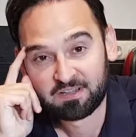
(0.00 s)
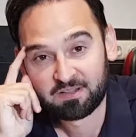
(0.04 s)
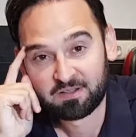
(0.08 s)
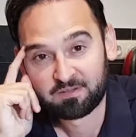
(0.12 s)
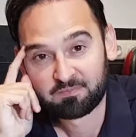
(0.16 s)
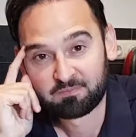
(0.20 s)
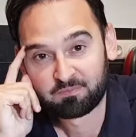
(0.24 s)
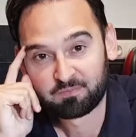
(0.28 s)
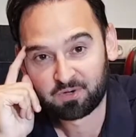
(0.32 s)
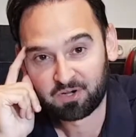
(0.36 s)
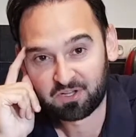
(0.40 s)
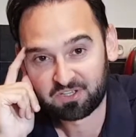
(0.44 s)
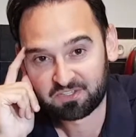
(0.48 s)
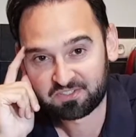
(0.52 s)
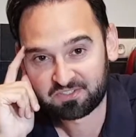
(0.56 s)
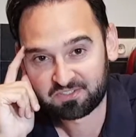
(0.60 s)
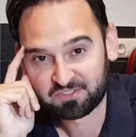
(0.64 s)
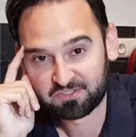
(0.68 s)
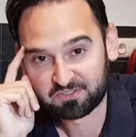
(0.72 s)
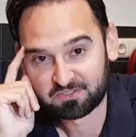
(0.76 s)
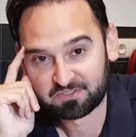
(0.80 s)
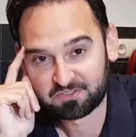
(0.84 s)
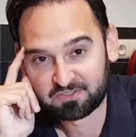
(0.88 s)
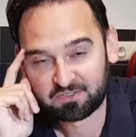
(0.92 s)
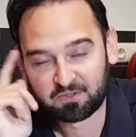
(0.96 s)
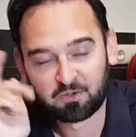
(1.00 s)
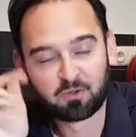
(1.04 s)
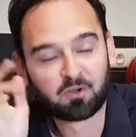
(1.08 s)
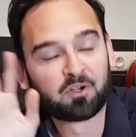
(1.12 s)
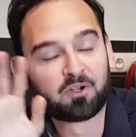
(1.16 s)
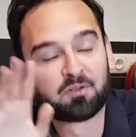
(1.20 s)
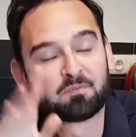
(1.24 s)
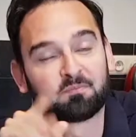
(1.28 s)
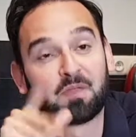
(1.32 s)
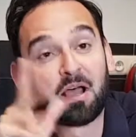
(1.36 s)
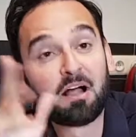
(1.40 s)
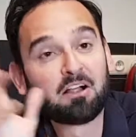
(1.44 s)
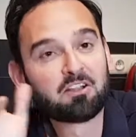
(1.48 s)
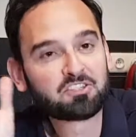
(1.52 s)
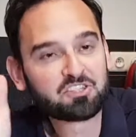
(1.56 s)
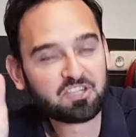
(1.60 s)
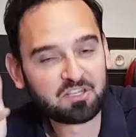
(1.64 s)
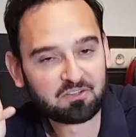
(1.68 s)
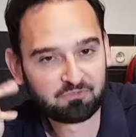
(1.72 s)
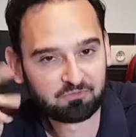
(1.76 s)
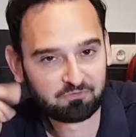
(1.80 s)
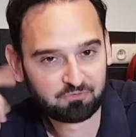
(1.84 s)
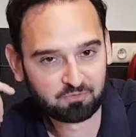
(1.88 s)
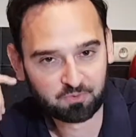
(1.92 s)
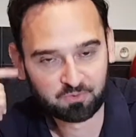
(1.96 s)
Brussels or
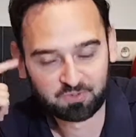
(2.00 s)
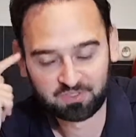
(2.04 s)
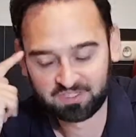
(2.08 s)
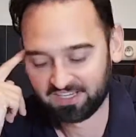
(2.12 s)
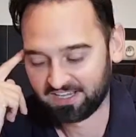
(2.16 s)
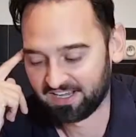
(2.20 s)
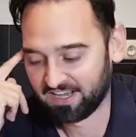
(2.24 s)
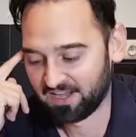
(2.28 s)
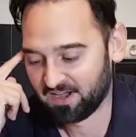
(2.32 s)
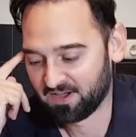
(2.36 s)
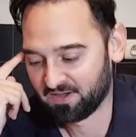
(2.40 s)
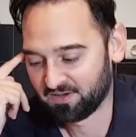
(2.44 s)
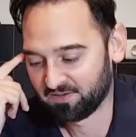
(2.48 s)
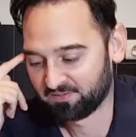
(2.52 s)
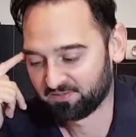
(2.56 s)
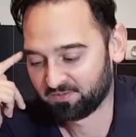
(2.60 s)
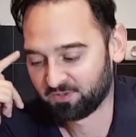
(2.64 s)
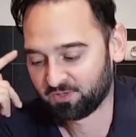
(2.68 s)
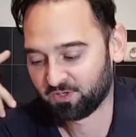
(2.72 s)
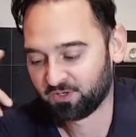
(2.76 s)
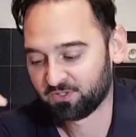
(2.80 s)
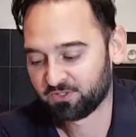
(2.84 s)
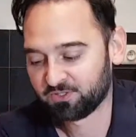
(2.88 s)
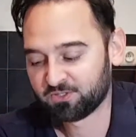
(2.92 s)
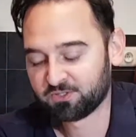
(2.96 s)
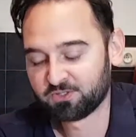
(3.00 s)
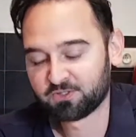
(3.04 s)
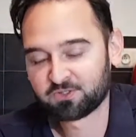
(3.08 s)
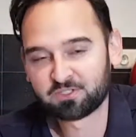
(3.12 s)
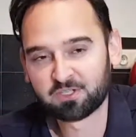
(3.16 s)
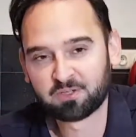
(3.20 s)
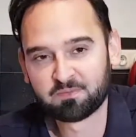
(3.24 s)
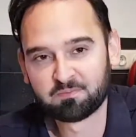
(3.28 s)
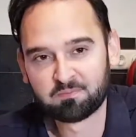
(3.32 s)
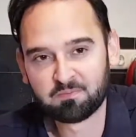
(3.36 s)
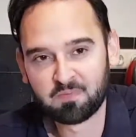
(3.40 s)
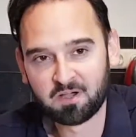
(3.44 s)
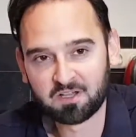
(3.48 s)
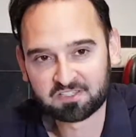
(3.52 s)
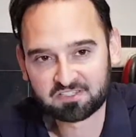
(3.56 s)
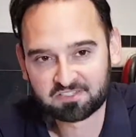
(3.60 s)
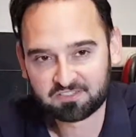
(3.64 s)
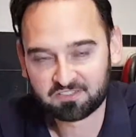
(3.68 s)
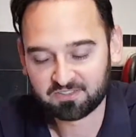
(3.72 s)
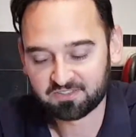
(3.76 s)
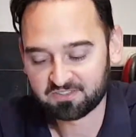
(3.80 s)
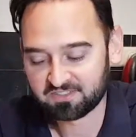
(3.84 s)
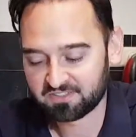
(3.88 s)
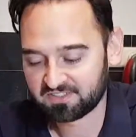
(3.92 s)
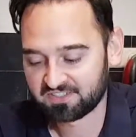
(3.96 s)
Belgian food. We're going to do some
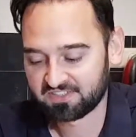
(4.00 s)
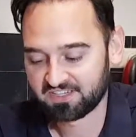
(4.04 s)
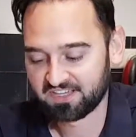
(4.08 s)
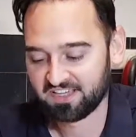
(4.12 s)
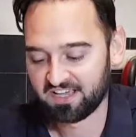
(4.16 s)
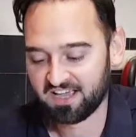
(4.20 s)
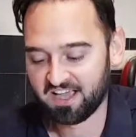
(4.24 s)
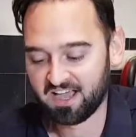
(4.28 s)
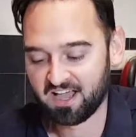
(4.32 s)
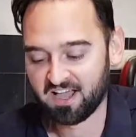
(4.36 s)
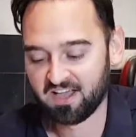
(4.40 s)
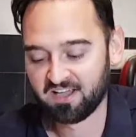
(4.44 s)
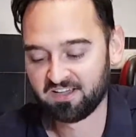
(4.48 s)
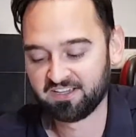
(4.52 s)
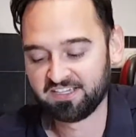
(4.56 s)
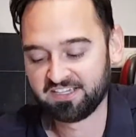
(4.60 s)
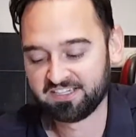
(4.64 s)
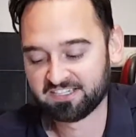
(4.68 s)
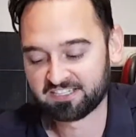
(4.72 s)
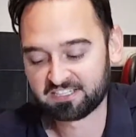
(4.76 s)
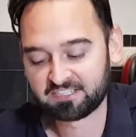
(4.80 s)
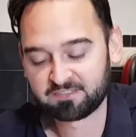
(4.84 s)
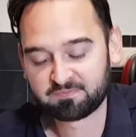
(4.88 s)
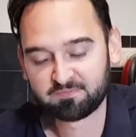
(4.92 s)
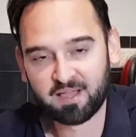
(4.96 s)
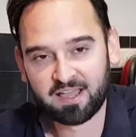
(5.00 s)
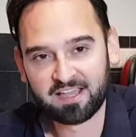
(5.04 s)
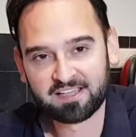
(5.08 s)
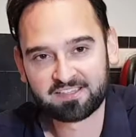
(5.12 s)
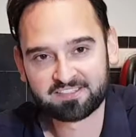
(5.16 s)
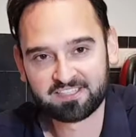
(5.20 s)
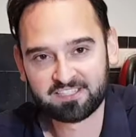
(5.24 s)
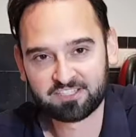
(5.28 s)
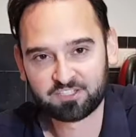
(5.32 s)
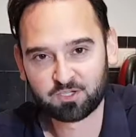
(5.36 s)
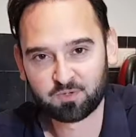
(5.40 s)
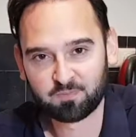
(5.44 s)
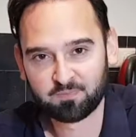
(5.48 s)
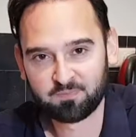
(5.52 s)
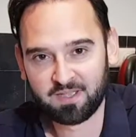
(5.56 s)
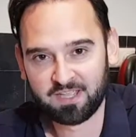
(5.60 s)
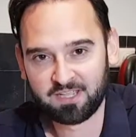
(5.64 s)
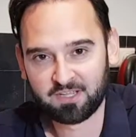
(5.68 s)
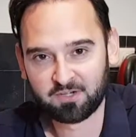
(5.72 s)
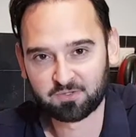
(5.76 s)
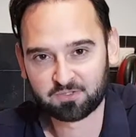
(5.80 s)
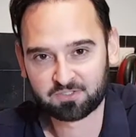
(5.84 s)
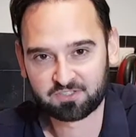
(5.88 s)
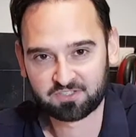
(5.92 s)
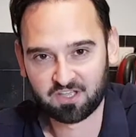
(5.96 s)
mussels in a spicy
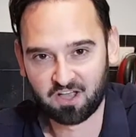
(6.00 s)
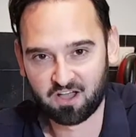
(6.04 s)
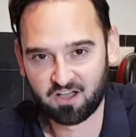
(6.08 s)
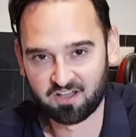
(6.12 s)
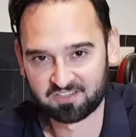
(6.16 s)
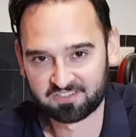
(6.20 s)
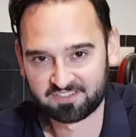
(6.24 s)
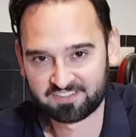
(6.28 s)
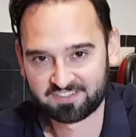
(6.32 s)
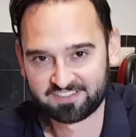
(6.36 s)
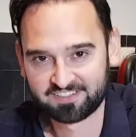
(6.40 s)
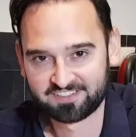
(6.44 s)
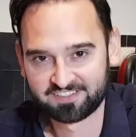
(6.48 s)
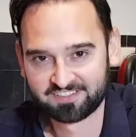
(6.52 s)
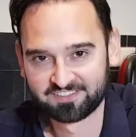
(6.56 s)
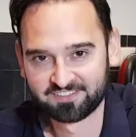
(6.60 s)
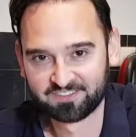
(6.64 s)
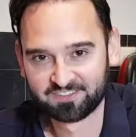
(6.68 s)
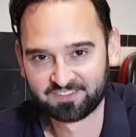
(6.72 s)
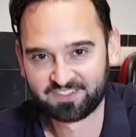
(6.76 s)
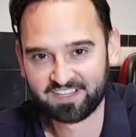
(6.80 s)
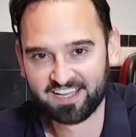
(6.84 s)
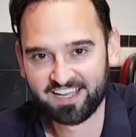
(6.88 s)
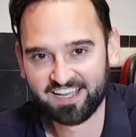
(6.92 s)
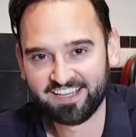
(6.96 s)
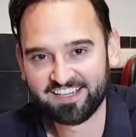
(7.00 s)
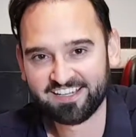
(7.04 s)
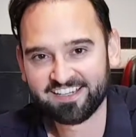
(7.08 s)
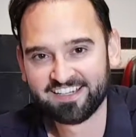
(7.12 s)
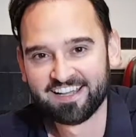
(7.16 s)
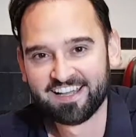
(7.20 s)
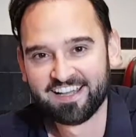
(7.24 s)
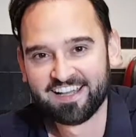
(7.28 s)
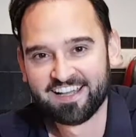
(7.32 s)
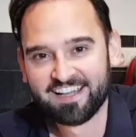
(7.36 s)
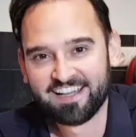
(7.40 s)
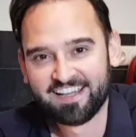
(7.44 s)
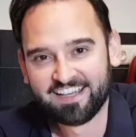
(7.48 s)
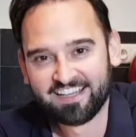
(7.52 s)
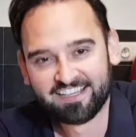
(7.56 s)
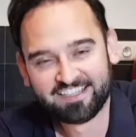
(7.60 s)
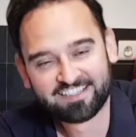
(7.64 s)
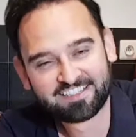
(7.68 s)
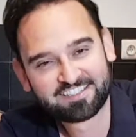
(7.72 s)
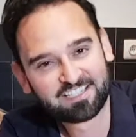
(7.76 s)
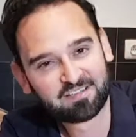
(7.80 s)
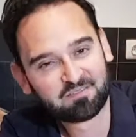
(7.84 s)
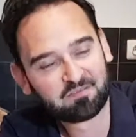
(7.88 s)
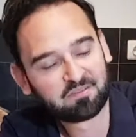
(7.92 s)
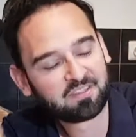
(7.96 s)
tomato sauce, okay?
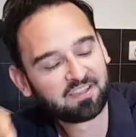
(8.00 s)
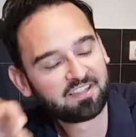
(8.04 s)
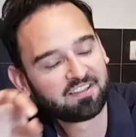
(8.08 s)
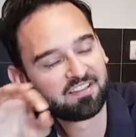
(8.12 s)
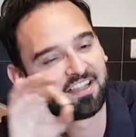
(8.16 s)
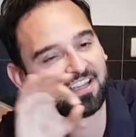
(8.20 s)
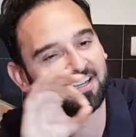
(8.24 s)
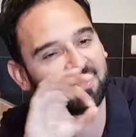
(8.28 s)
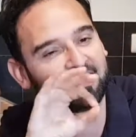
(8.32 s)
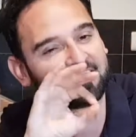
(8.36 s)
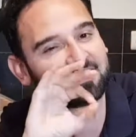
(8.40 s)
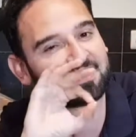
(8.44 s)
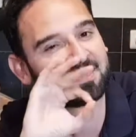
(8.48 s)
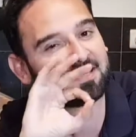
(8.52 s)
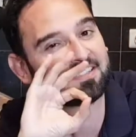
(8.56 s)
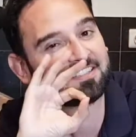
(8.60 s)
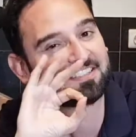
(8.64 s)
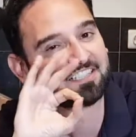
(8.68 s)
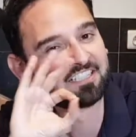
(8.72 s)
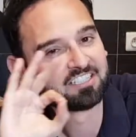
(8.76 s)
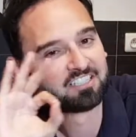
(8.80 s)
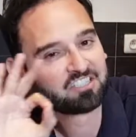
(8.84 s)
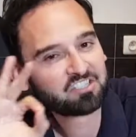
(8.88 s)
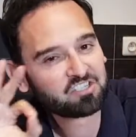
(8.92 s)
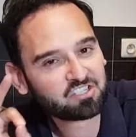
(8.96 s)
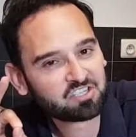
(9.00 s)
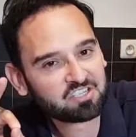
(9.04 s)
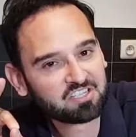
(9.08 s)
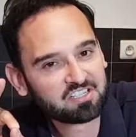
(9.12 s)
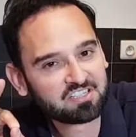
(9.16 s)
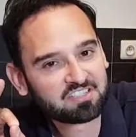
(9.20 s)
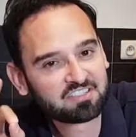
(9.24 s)
It's something that is delicious.